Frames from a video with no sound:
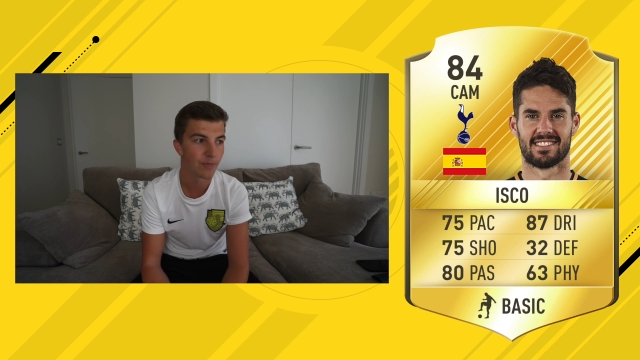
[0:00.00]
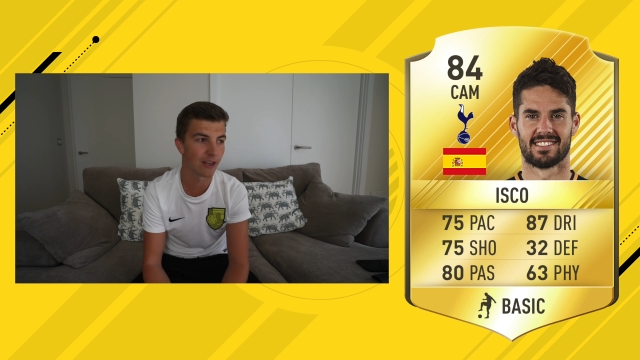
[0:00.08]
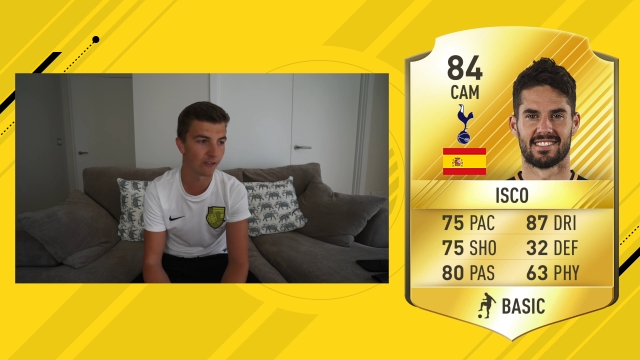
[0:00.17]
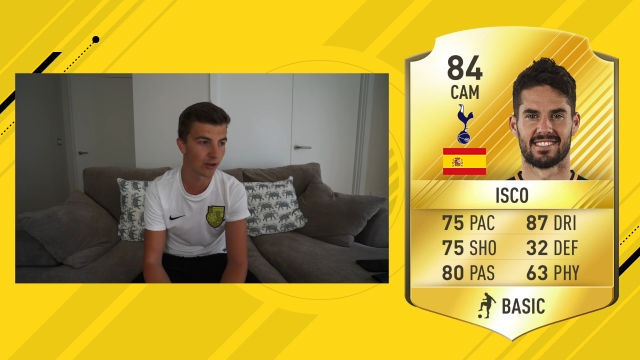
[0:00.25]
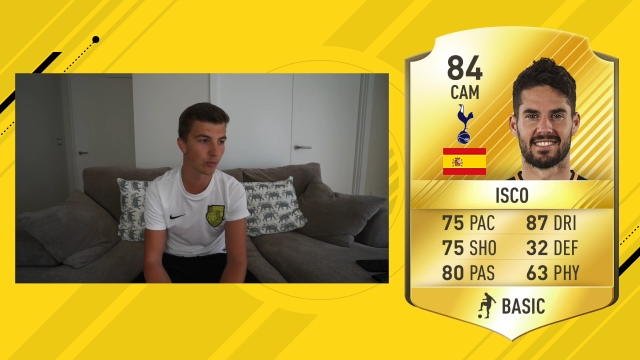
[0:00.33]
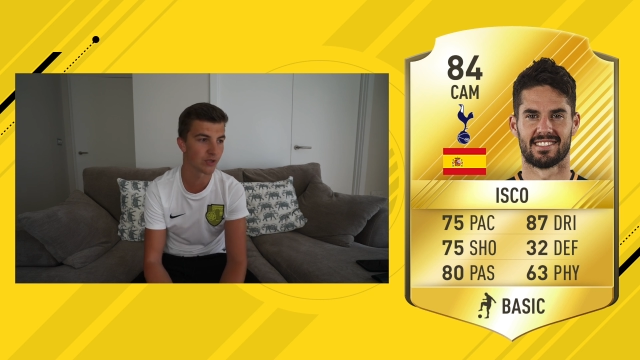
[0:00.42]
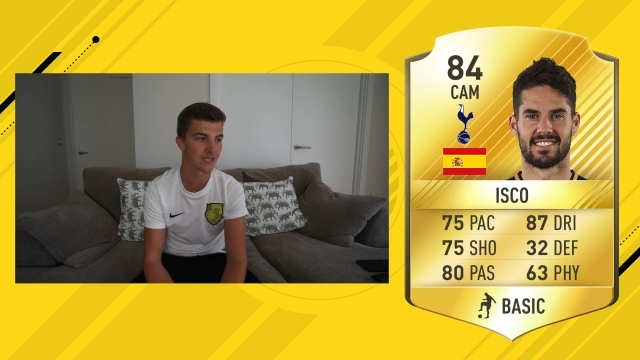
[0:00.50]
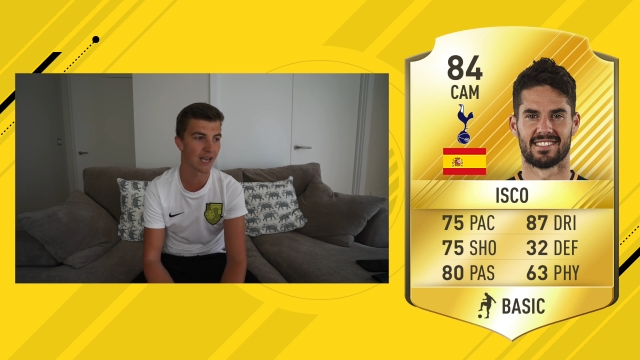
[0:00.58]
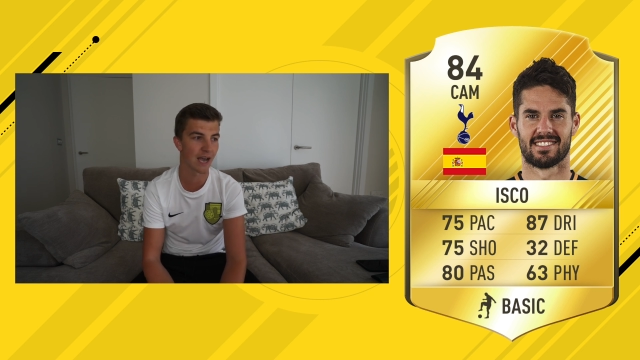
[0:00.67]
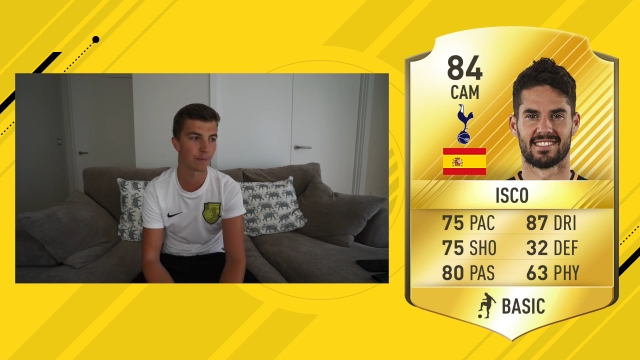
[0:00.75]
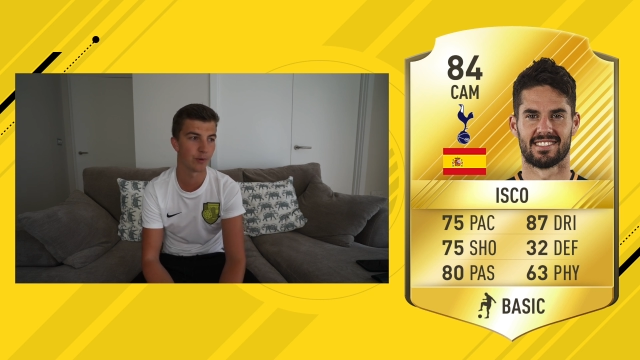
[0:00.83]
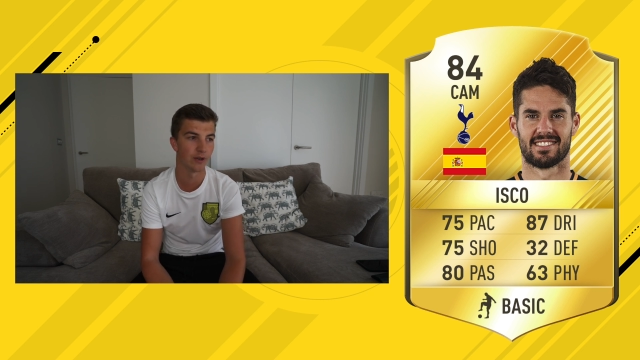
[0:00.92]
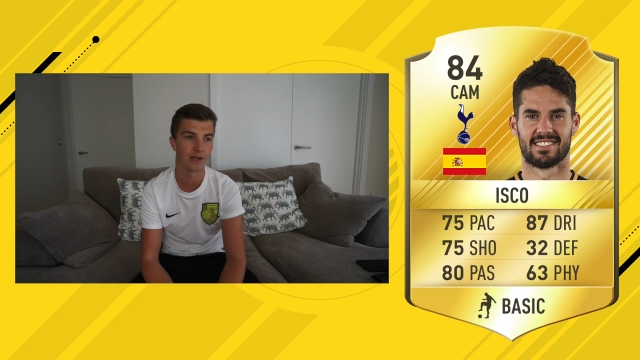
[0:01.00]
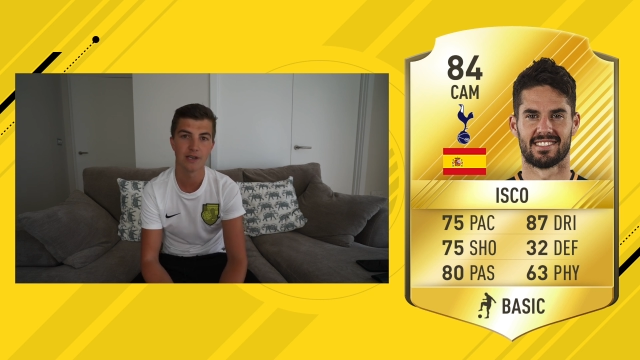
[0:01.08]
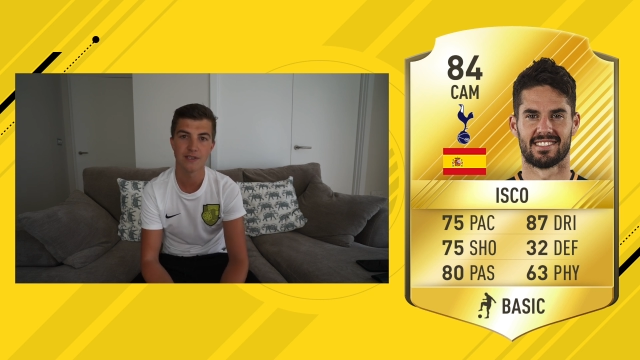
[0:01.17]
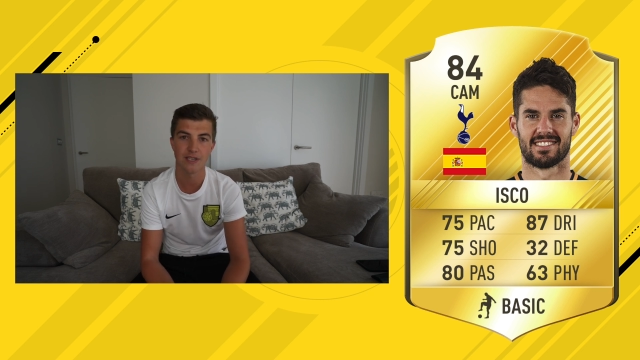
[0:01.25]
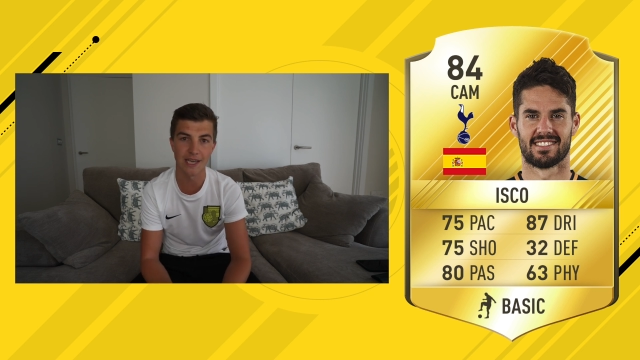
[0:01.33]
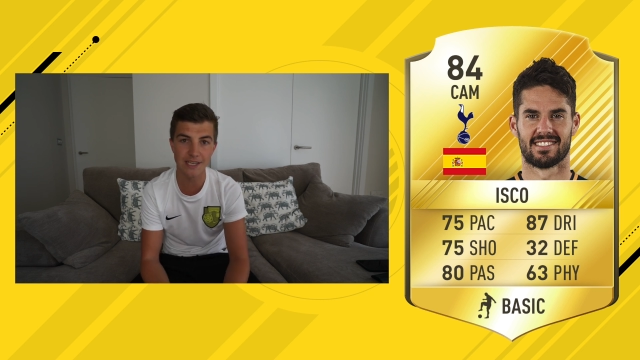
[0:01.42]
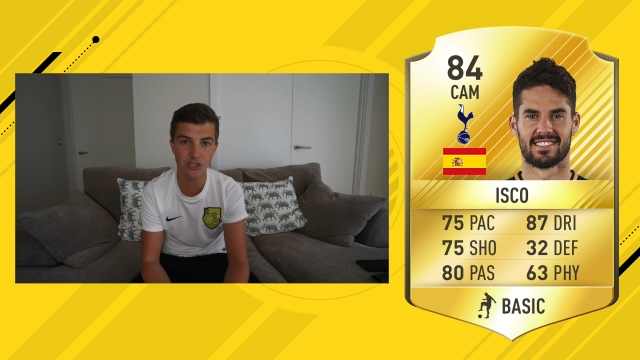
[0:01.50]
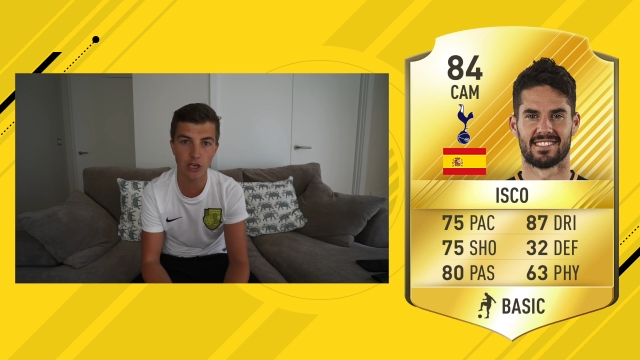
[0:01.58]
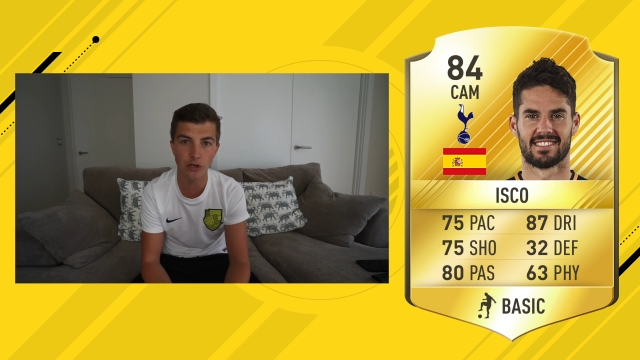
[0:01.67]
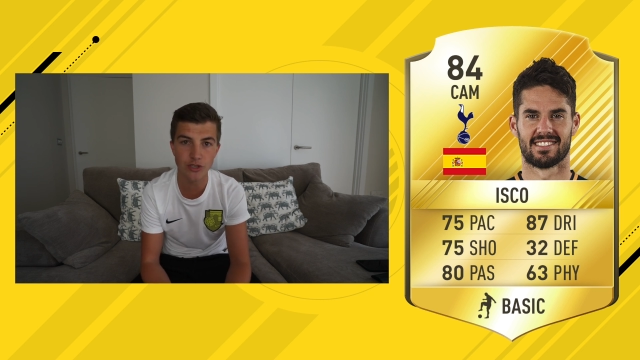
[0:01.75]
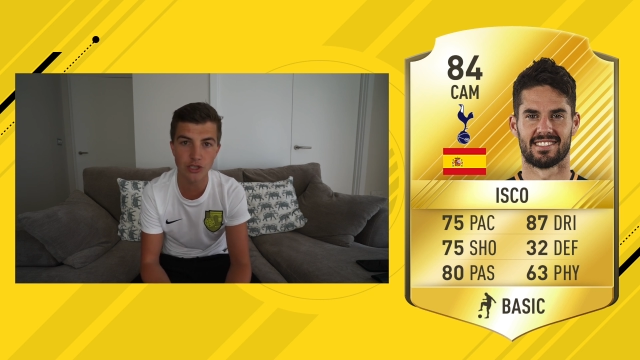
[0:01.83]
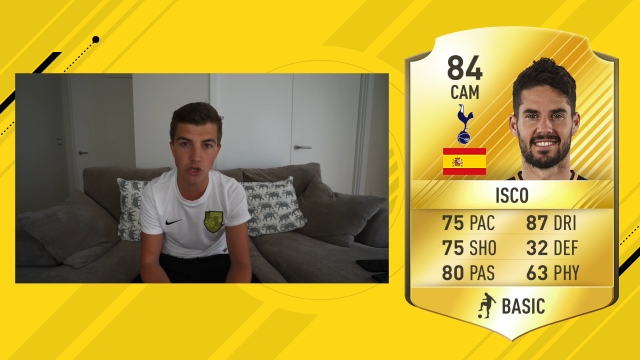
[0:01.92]
Speaker 1: if it was to happen. So Isco
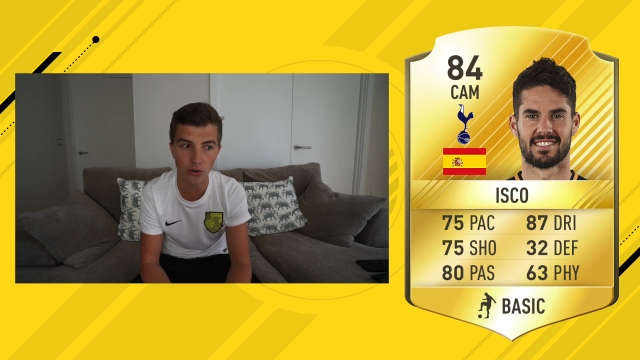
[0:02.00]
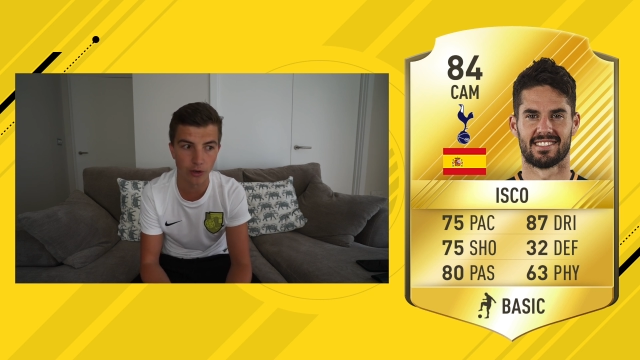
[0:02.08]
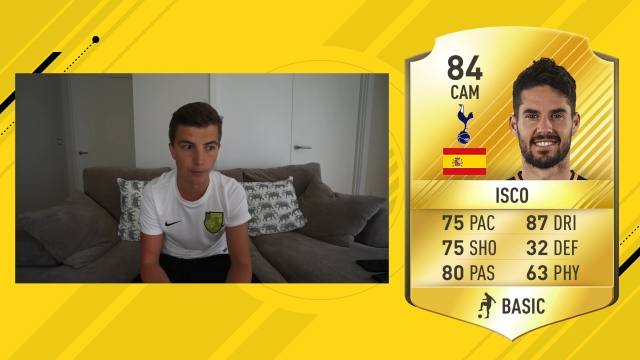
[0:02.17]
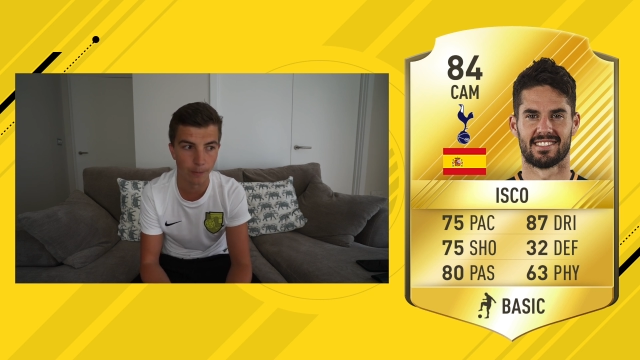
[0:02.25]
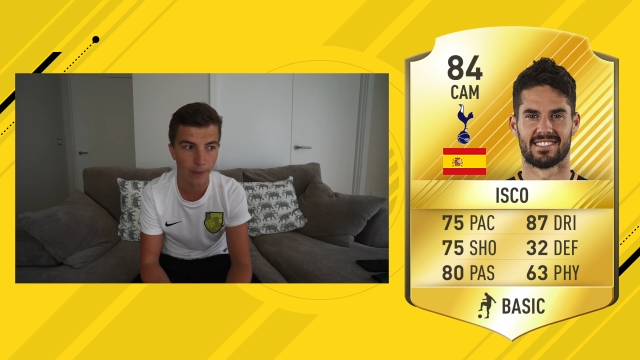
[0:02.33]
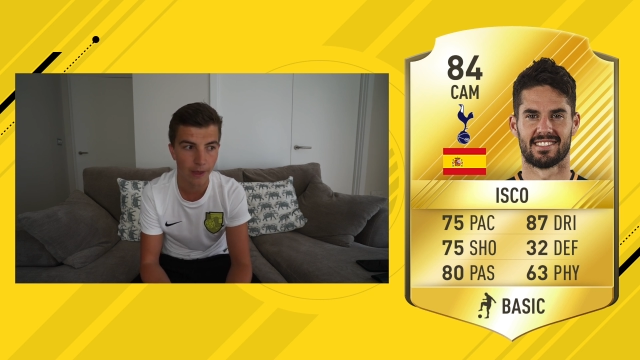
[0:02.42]
to Tottenham.